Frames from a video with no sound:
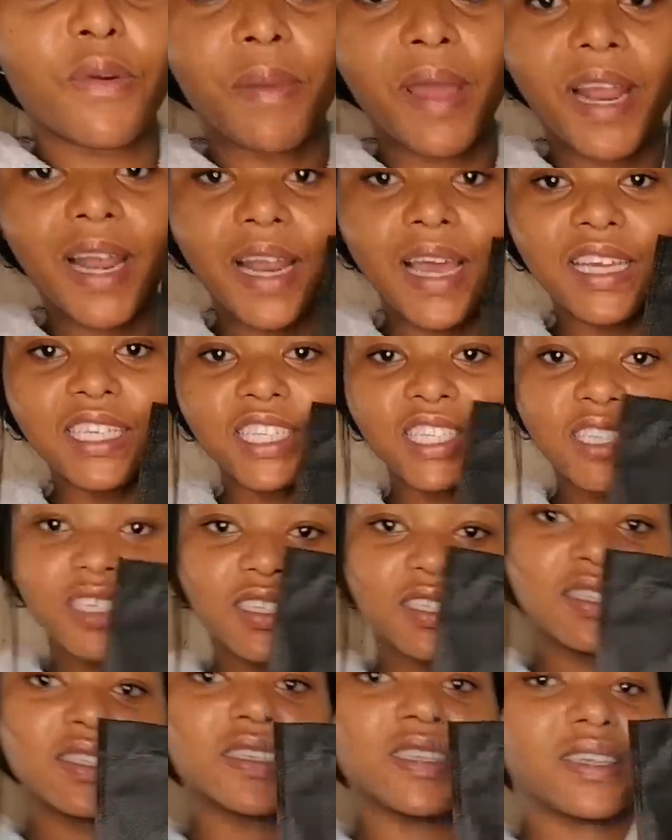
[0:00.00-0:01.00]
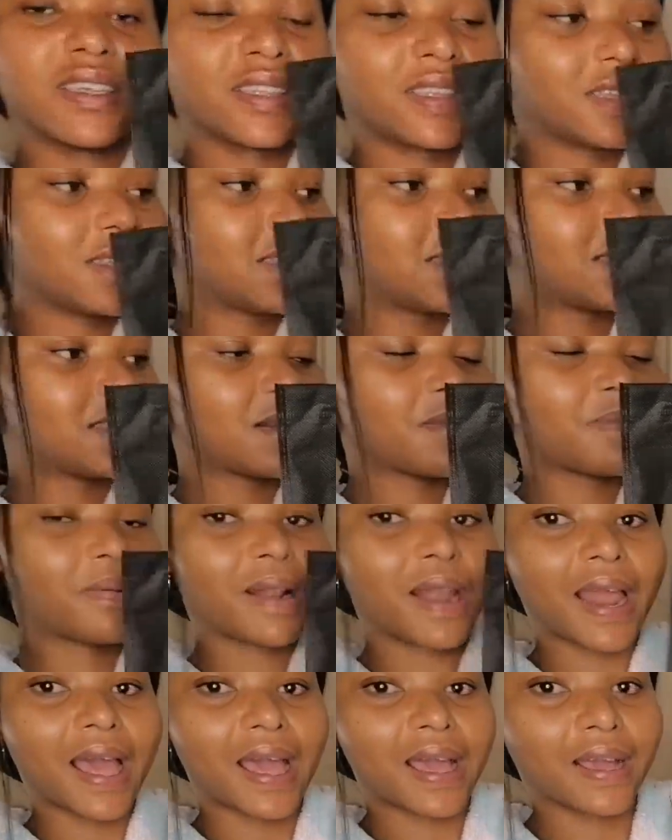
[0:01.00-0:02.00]
for my lashes. This is the
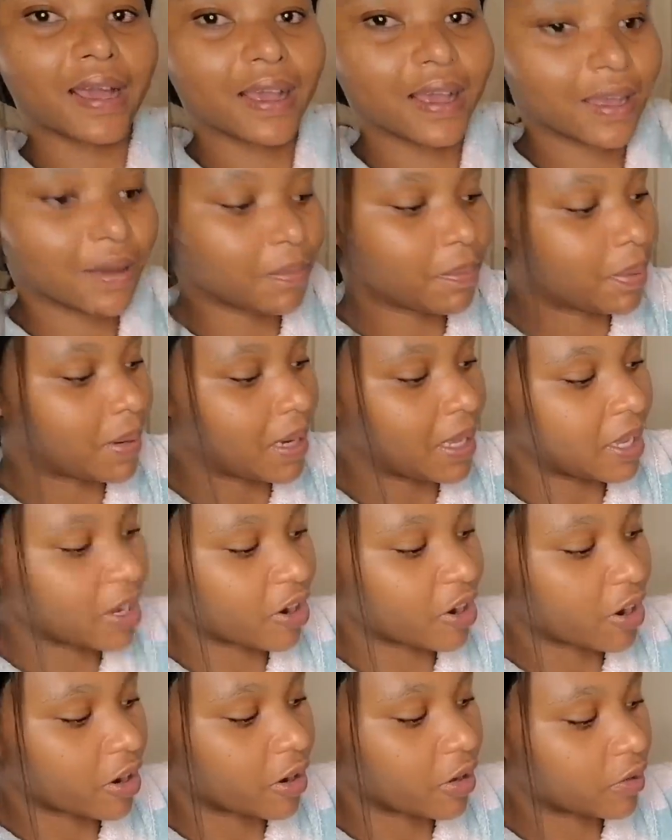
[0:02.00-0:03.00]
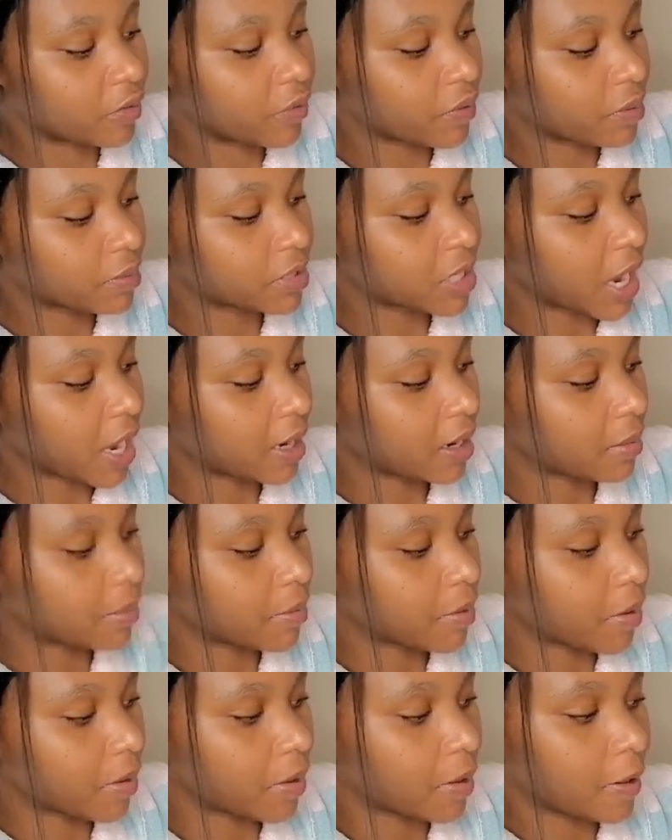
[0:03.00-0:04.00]
plug, Bling Girl from China
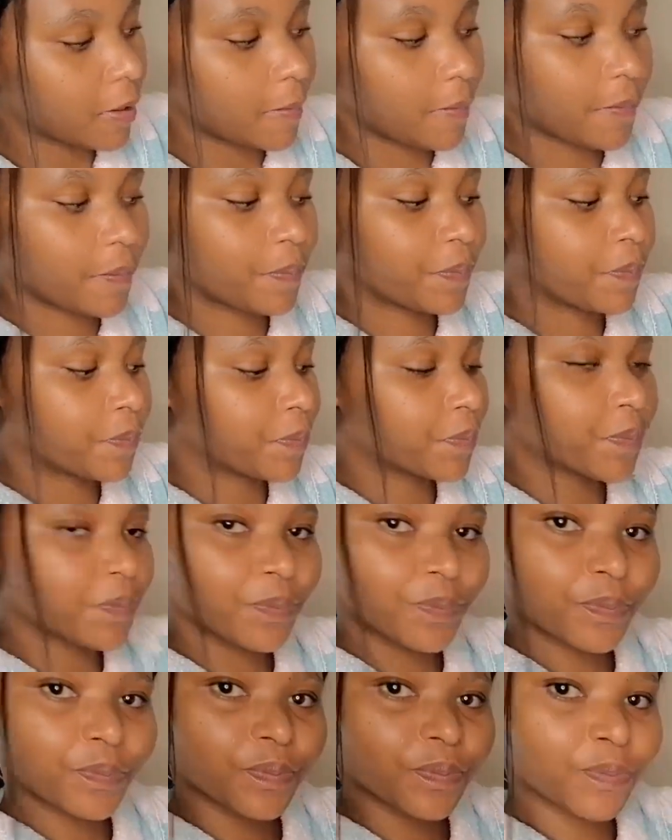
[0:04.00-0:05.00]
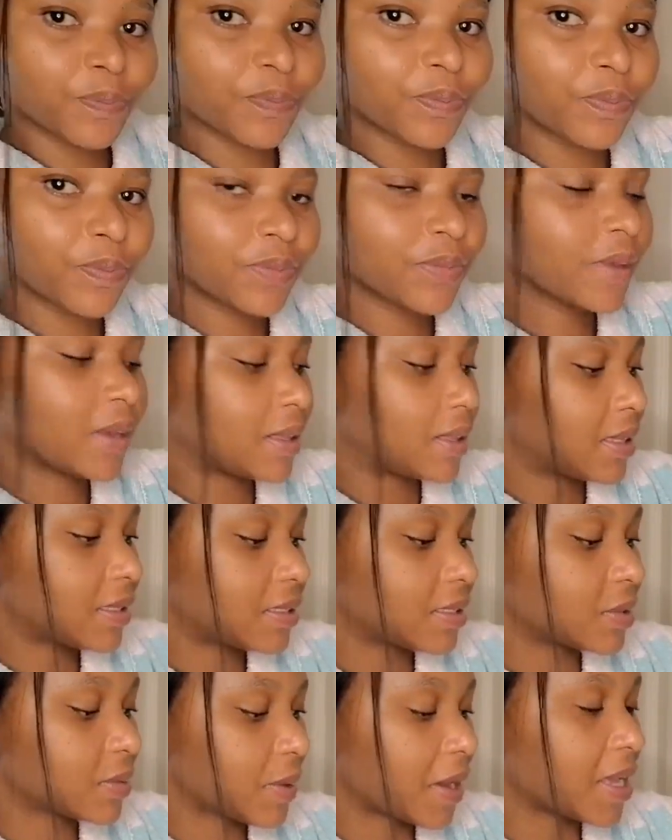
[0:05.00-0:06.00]
Mall.
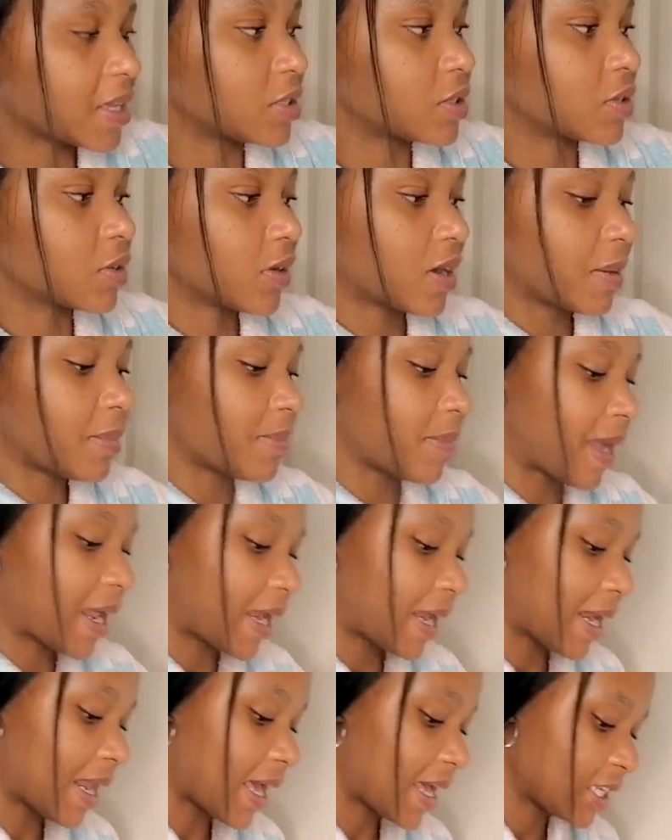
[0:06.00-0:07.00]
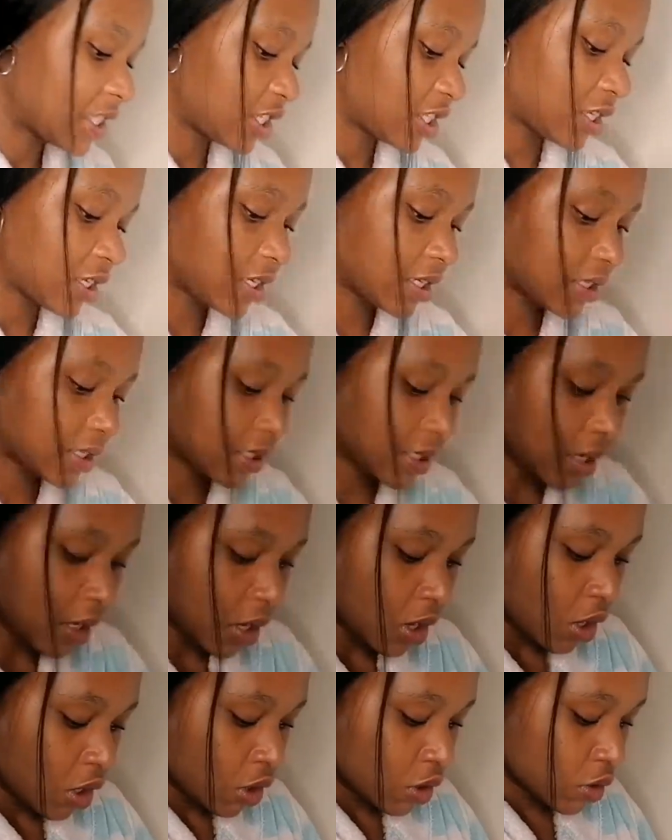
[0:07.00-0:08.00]
This is where I stock up my lashes.
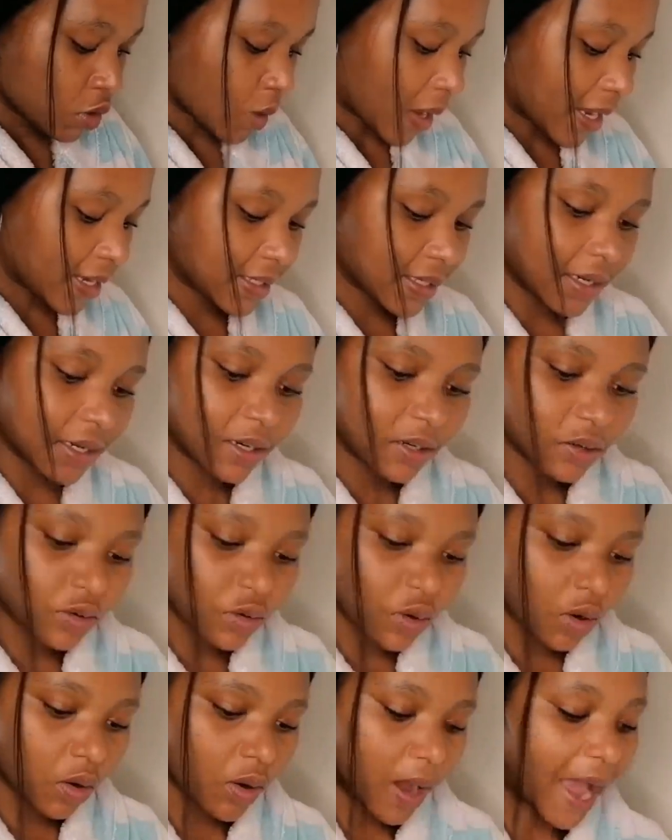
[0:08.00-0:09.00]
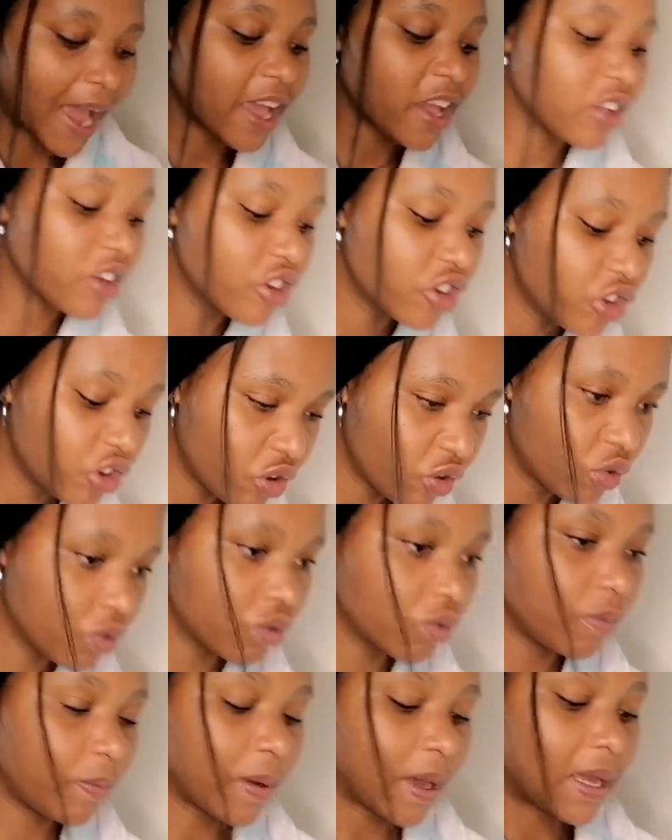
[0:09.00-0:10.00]
So I didn't know, I knew,
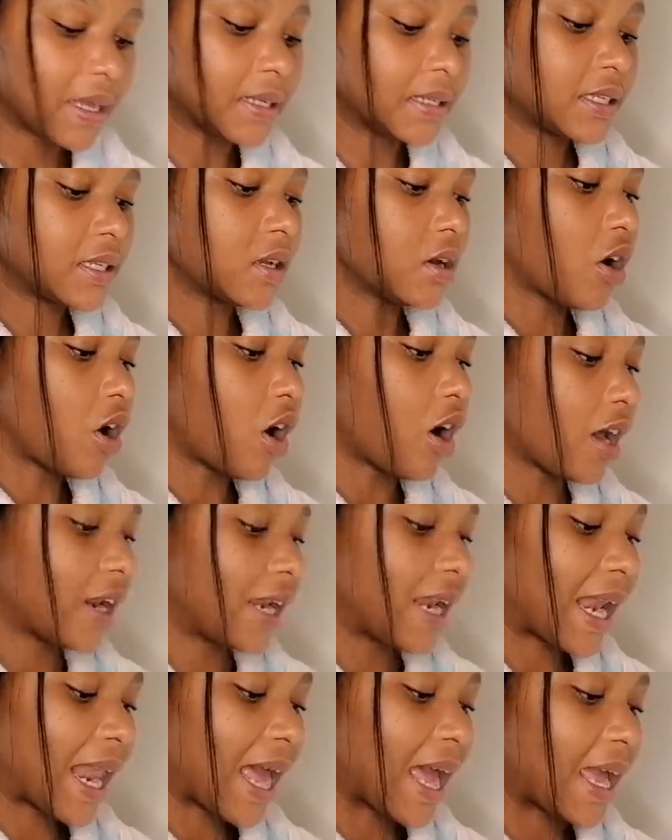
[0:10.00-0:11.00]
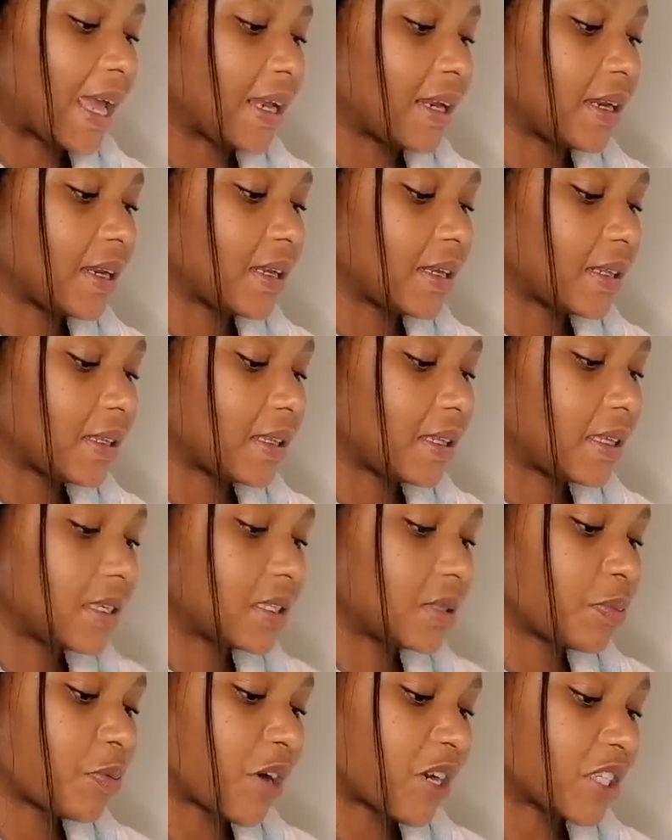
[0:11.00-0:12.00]
but online
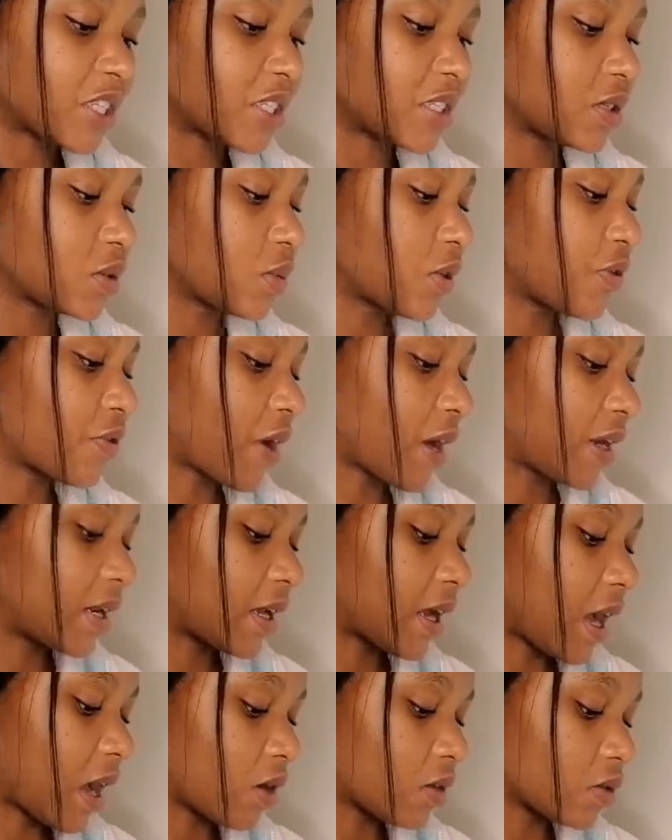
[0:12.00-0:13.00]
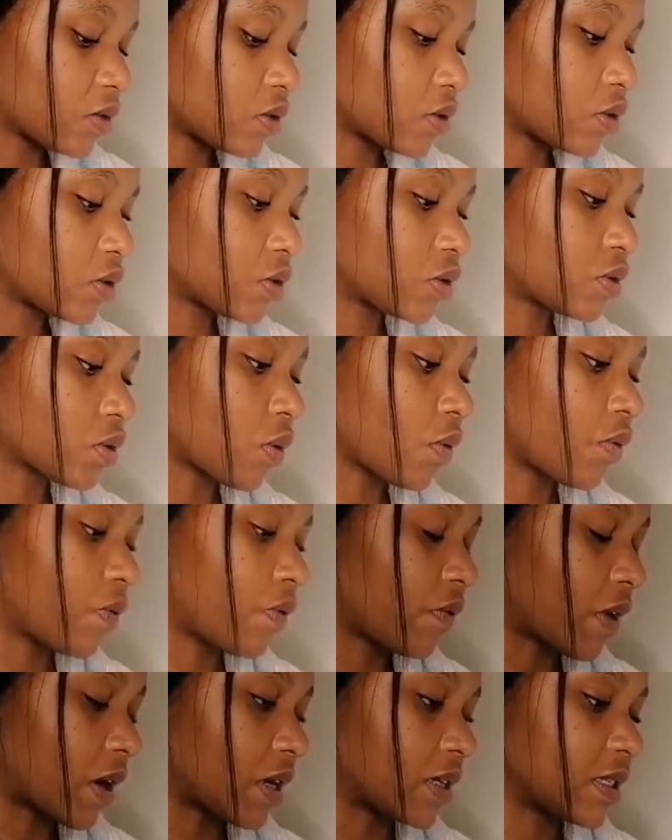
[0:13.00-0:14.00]
these brushes were running out so
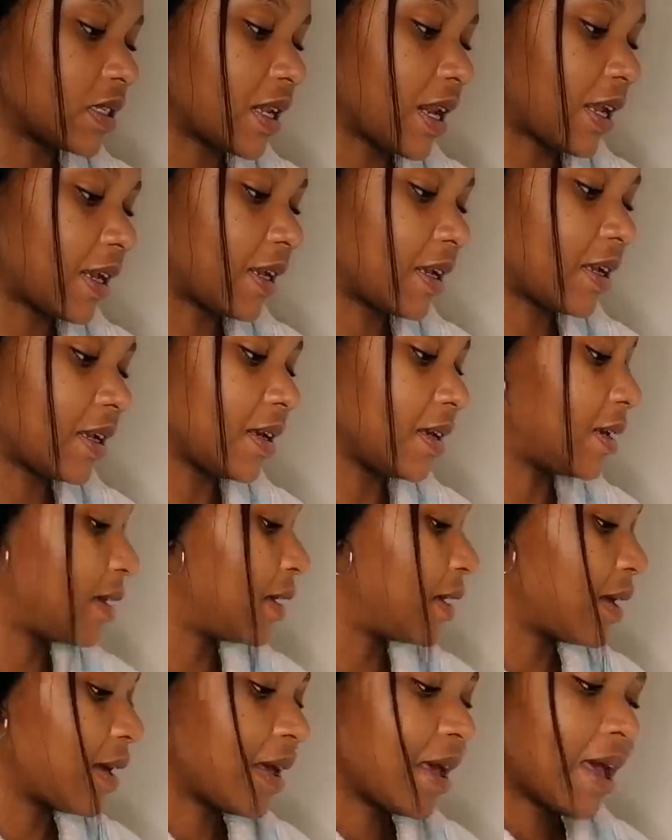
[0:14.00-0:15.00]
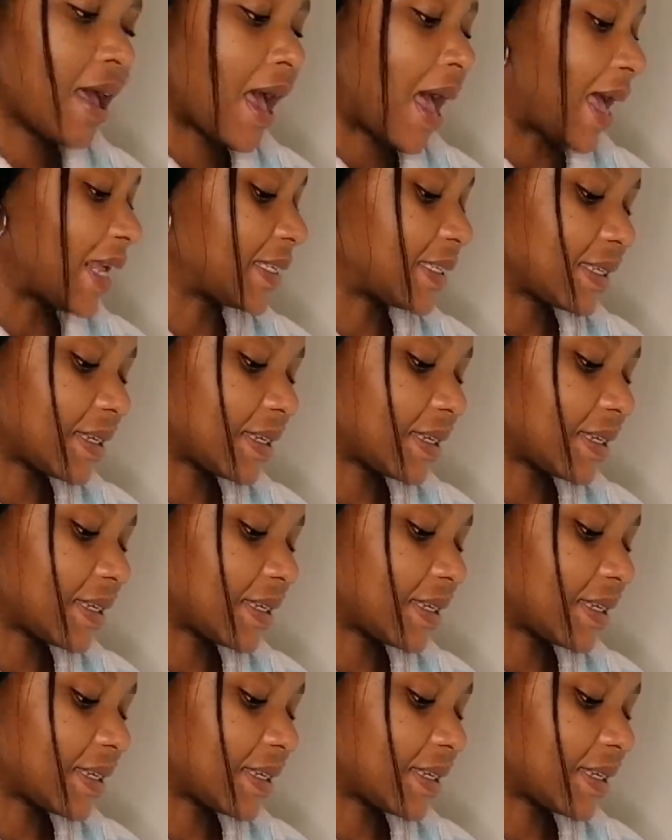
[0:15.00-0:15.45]
fast. Like, I